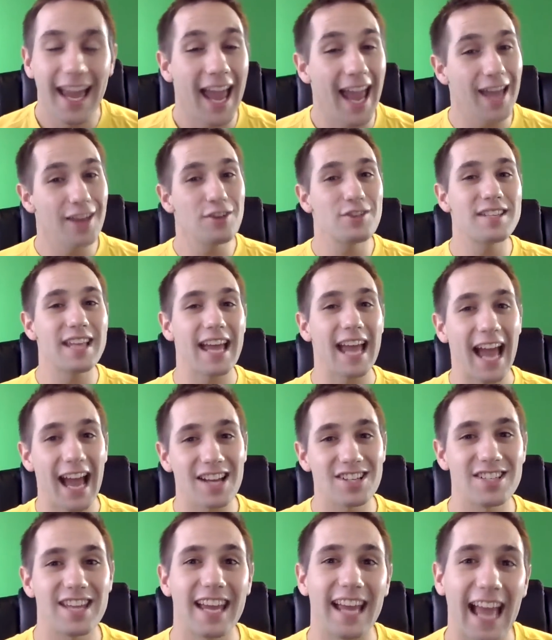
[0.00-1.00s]
And use that
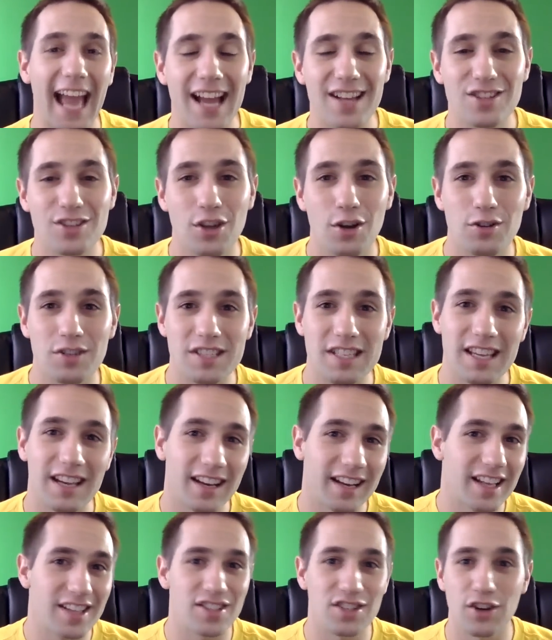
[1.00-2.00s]
hashtag AskCoachC
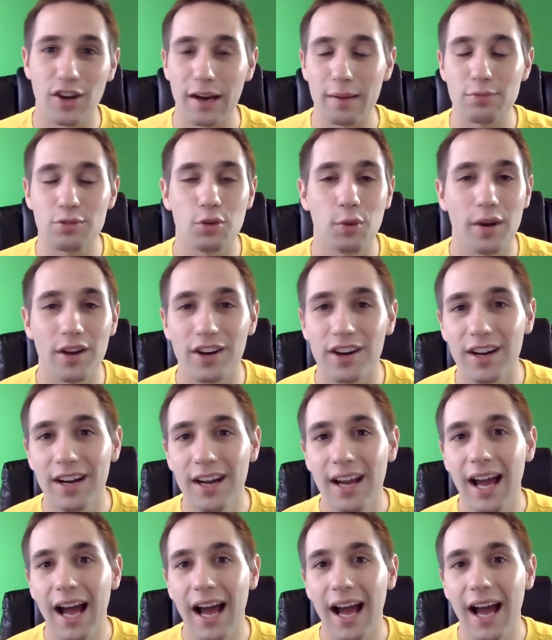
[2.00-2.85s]
on Instagram, Twitter,